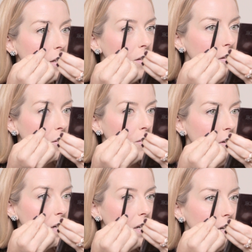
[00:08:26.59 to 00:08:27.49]
to
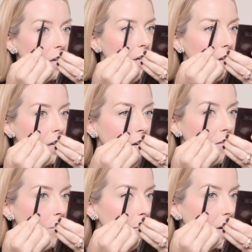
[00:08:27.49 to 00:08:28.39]
give
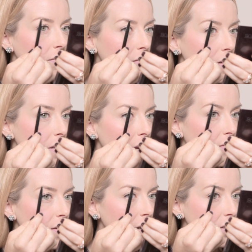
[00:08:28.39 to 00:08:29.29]
a bit of
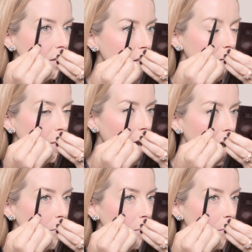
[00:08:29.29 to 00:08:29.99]
definition to my